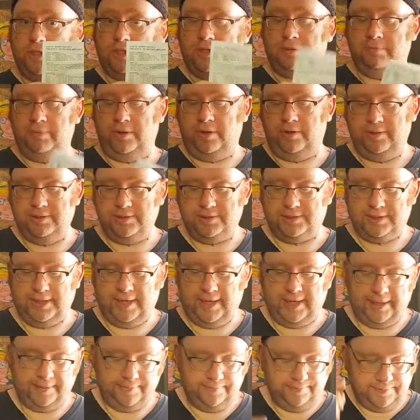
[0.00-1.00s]
components
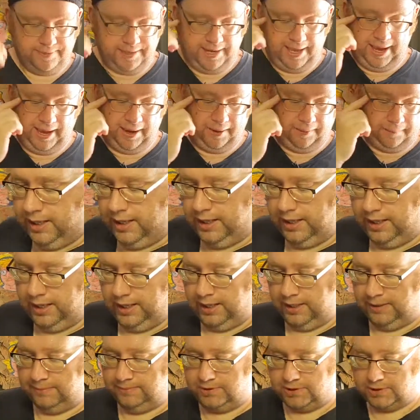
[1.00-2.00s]
are. Now,
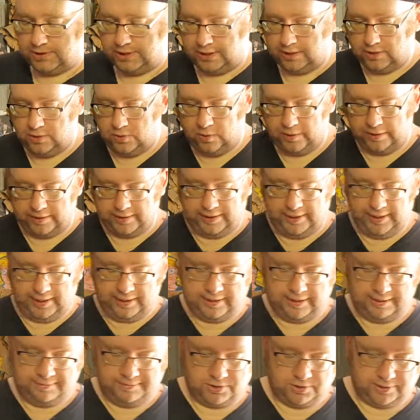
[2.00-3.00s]
I'm just going to quickly
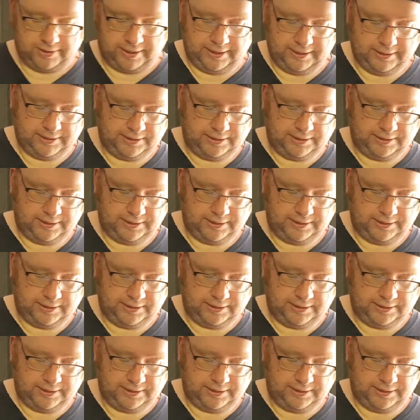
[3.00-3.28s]
demonstrate it.